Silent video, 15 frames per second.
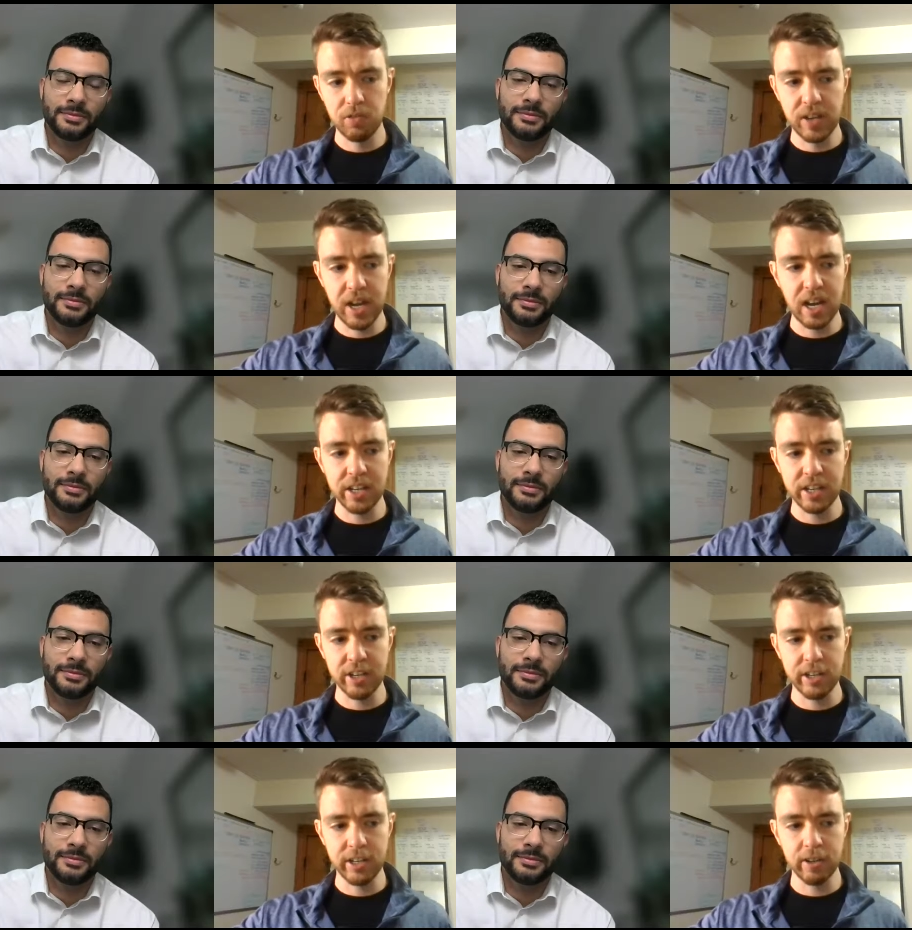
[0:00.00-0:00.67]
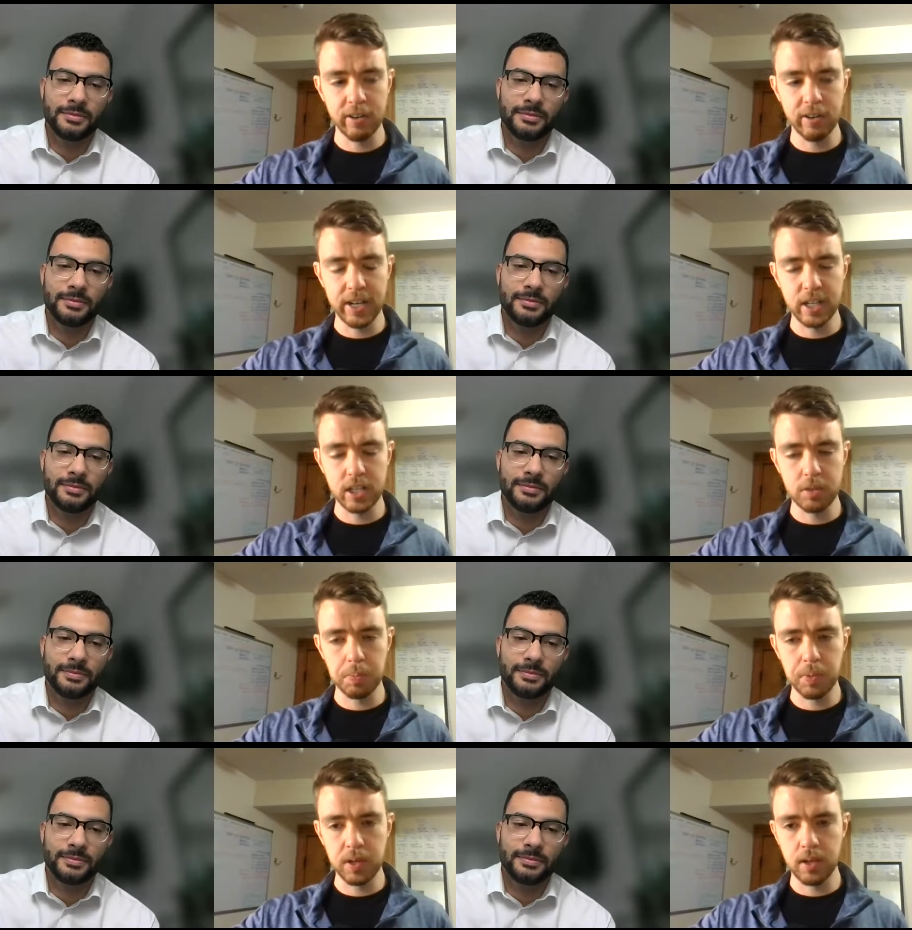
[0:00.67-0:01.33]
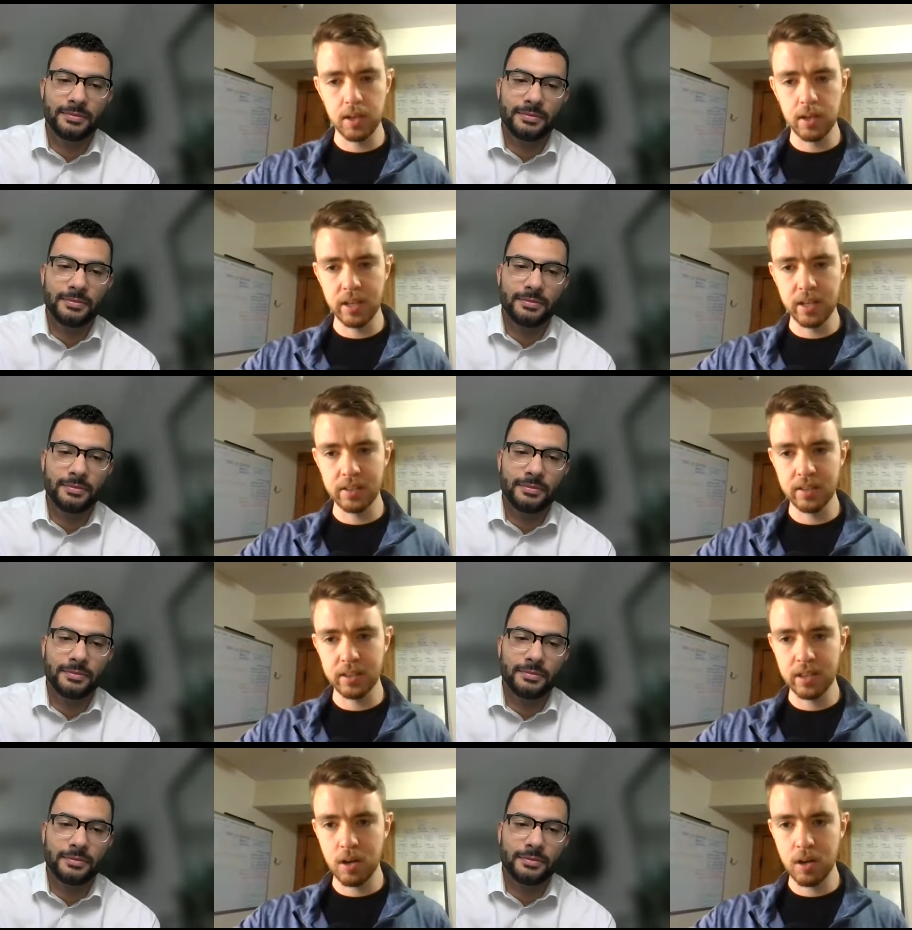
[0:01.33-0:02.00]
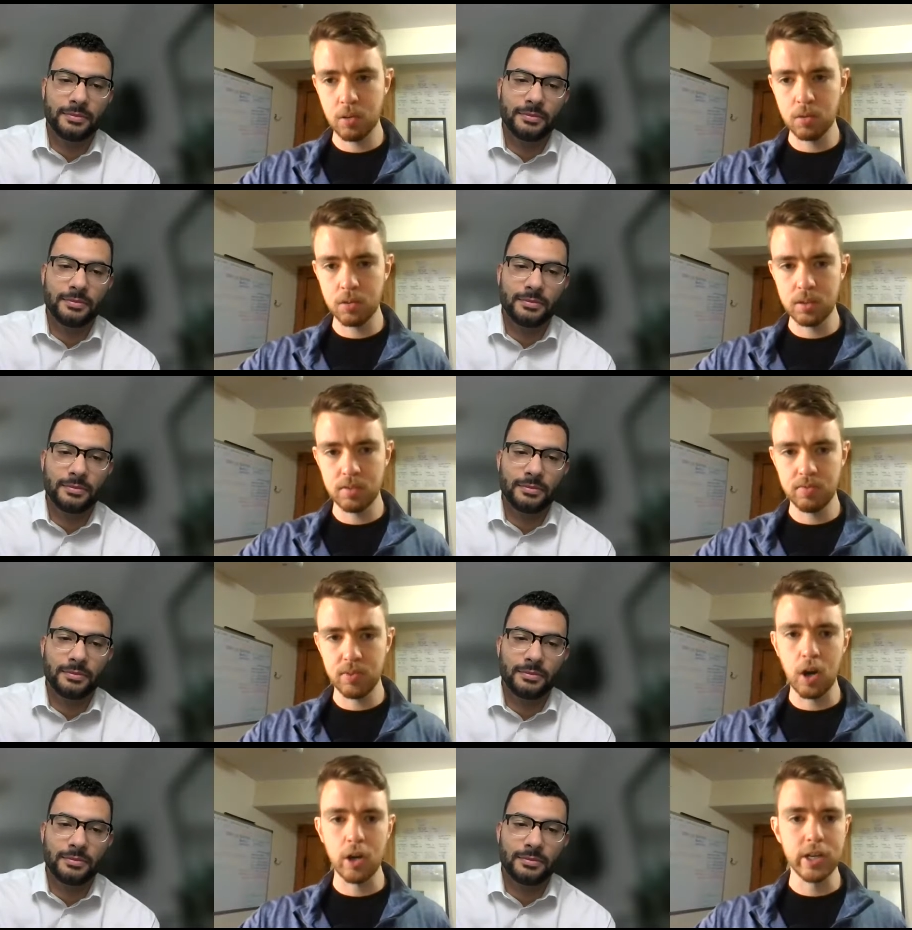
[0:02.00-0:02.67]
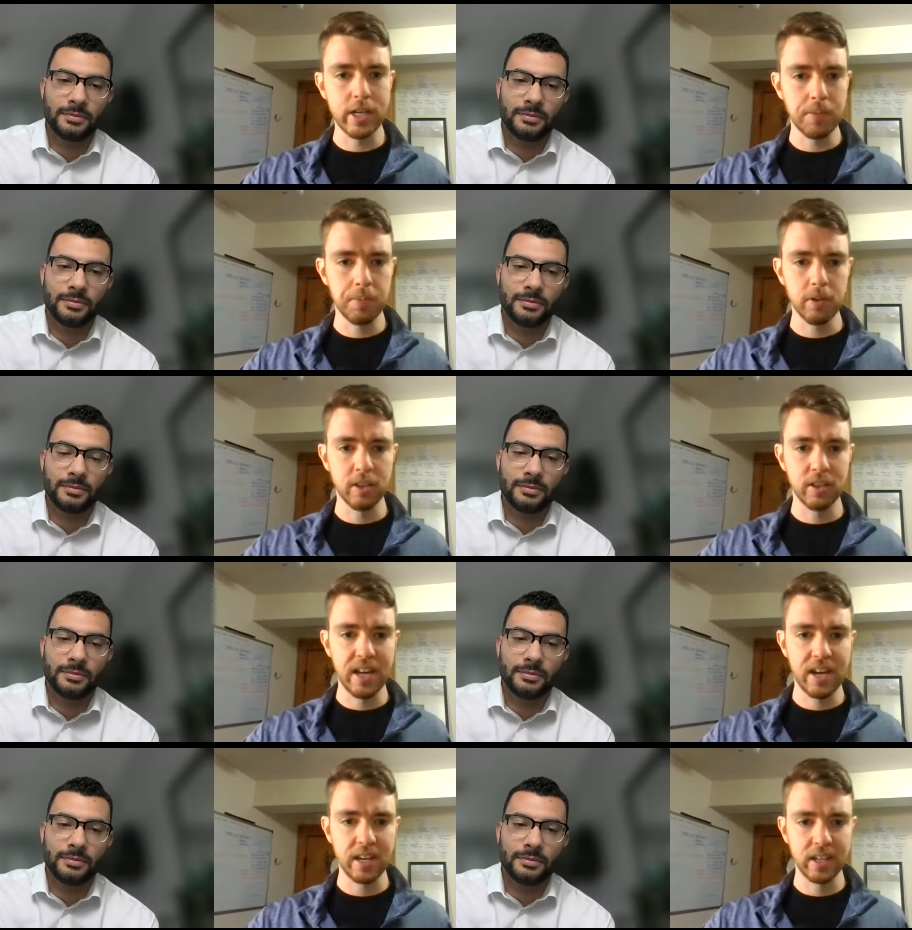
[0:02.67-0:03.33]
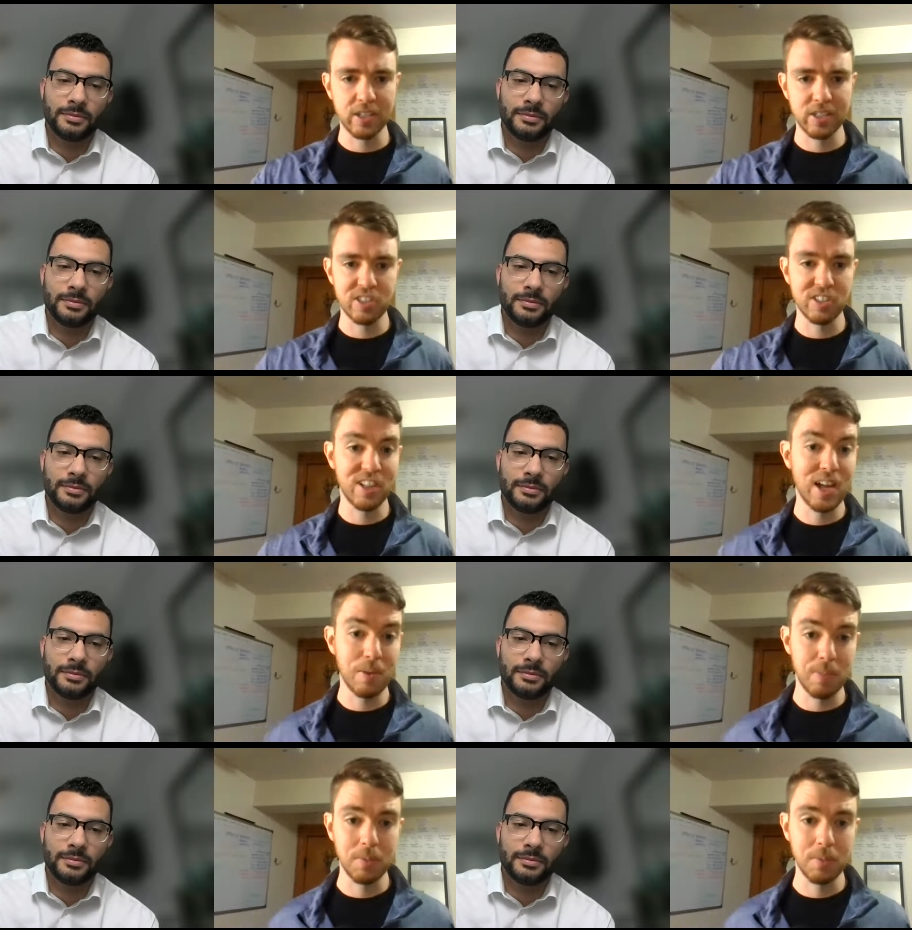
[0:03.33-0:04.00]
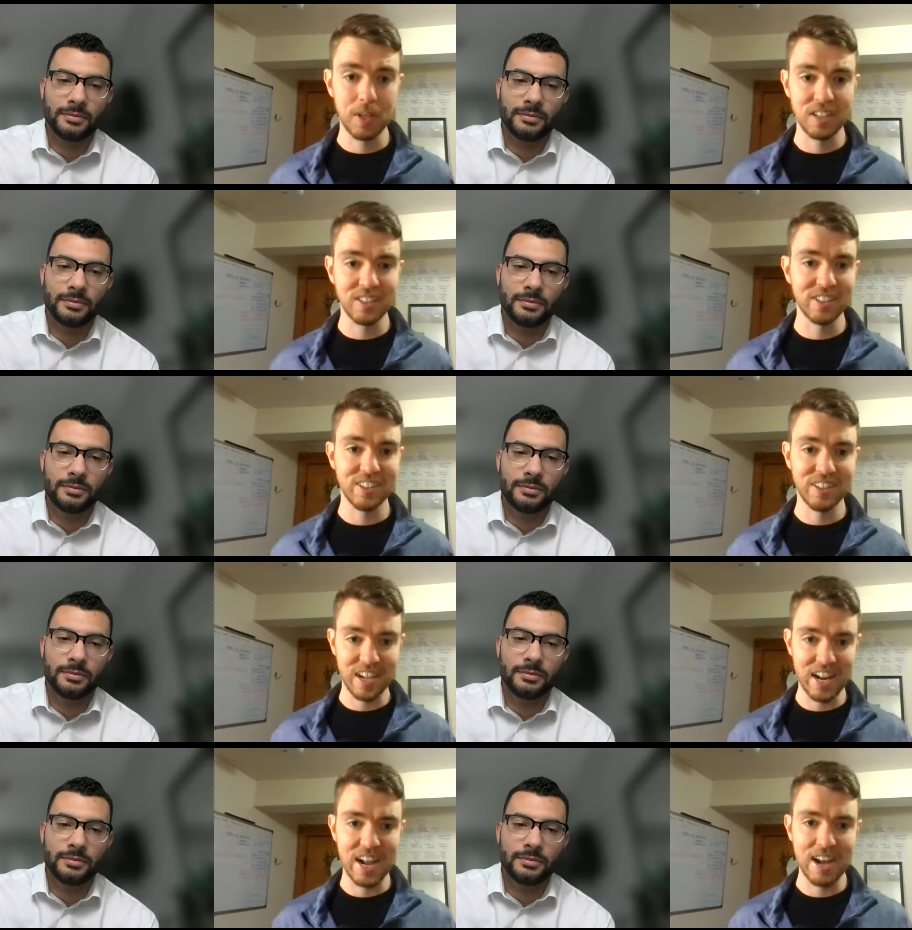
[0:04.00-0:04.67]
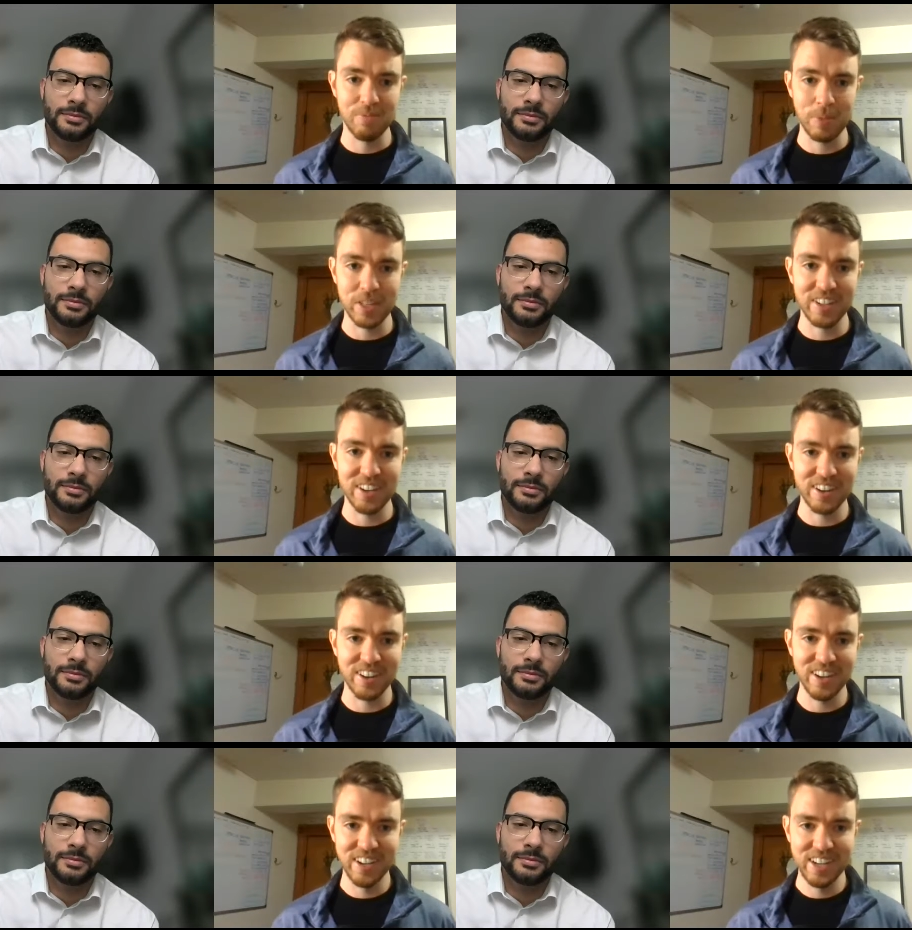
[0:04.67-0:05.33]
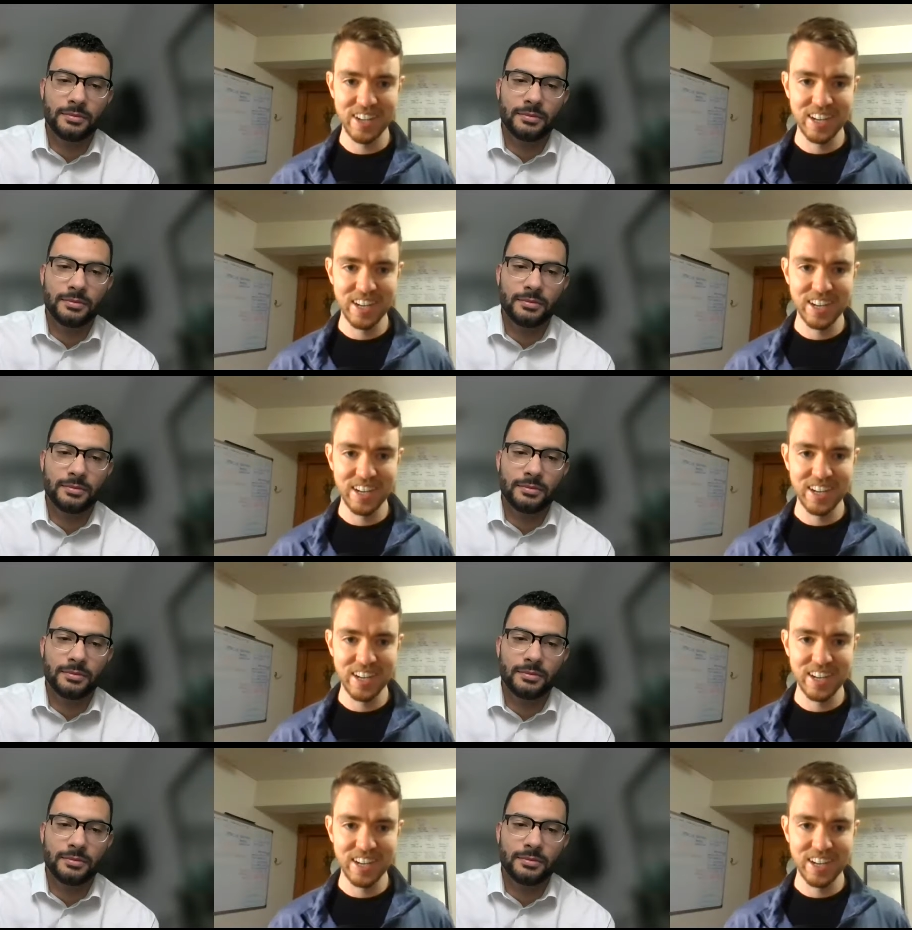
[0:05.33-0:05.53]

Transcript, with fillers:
Speaker 1: you've gotten your degrees, but it goes far deeper than that because there's a lot of people out there that have been there